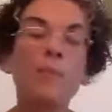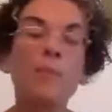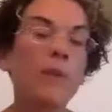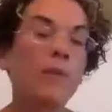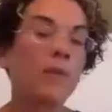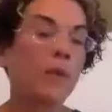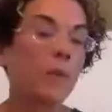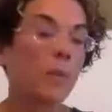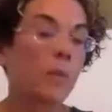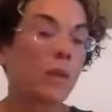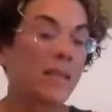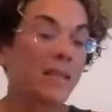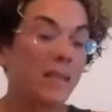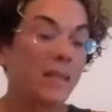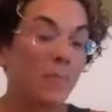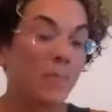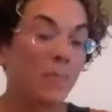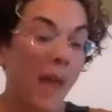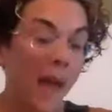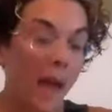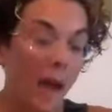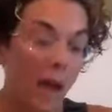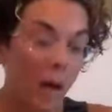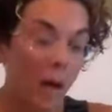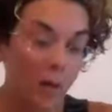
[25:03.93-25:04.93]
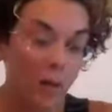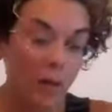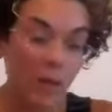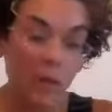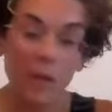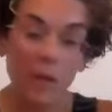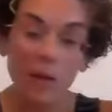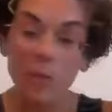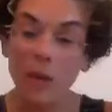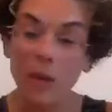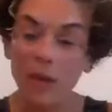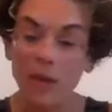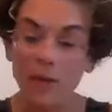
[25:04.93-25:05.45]
If you're busy
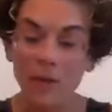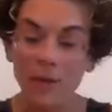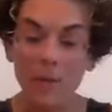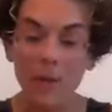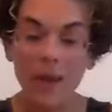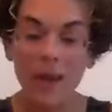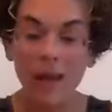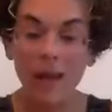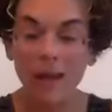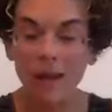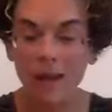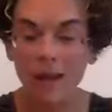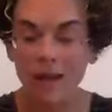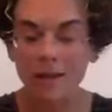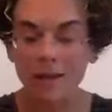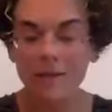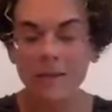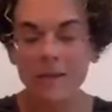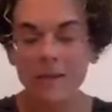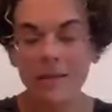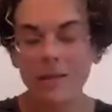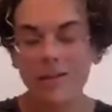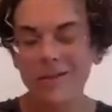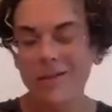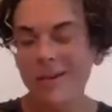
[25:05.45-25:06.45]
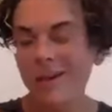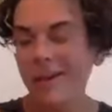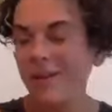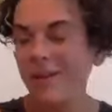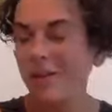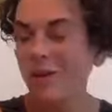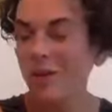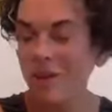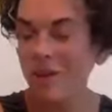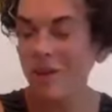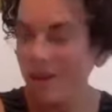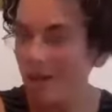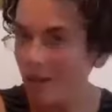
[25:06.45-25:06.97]
pouting about the past and you're not
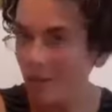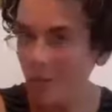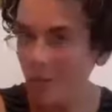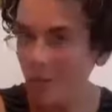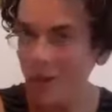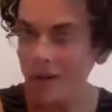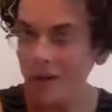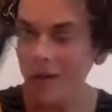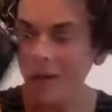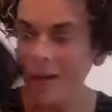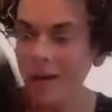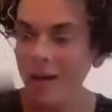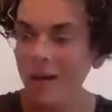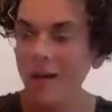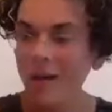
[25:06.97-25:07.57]
looking at what